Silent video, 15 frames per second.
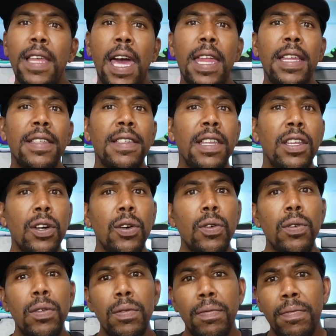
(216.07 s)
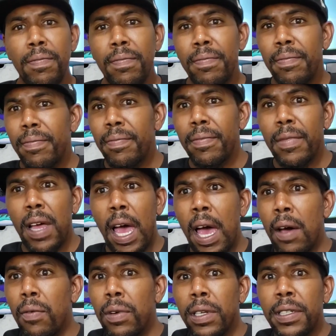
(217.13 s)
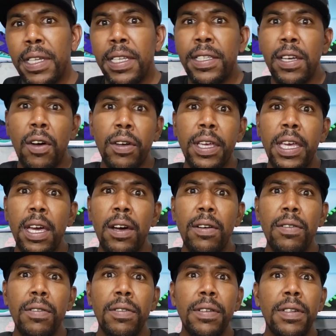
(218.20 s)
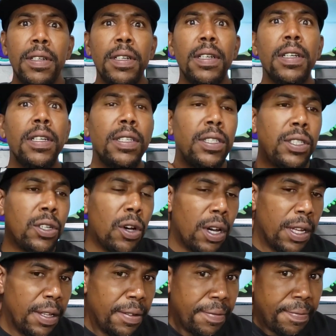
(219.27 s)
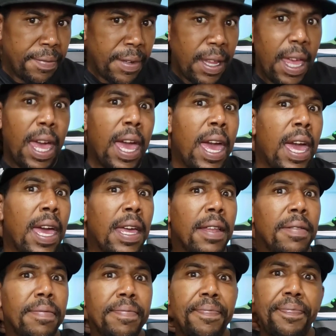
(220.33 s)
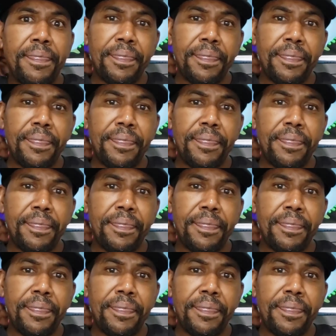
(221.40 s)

That is the new, I want to say, Tokyo Jordan, and